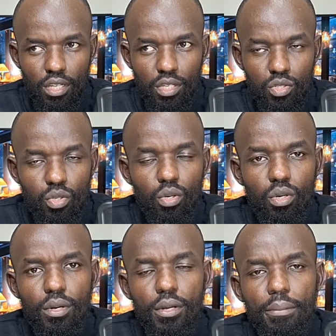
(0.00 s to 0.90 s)

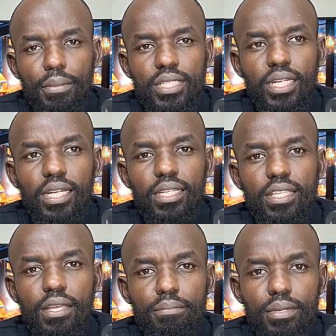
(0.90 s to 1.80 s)
So basically,
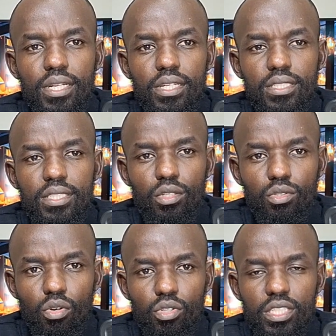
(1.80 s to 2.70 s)
they build
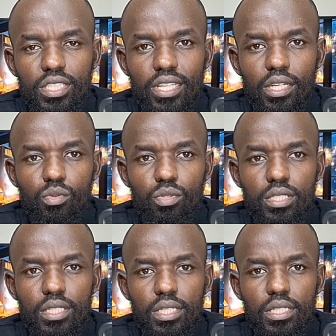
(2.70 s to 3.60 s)
technology that
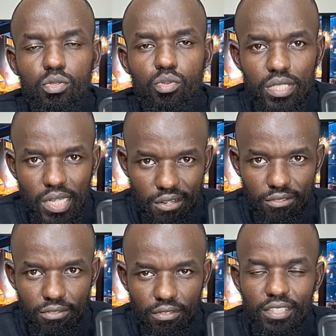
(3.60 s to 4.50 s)
was to
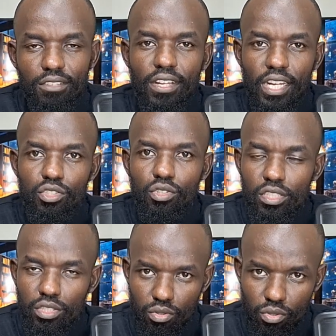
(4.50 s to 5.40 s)
serve the financial
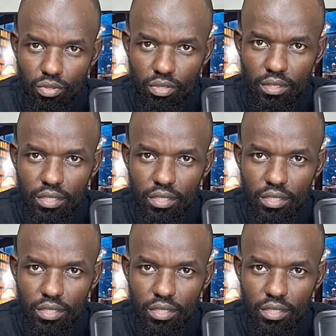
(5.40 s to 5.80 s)
institution.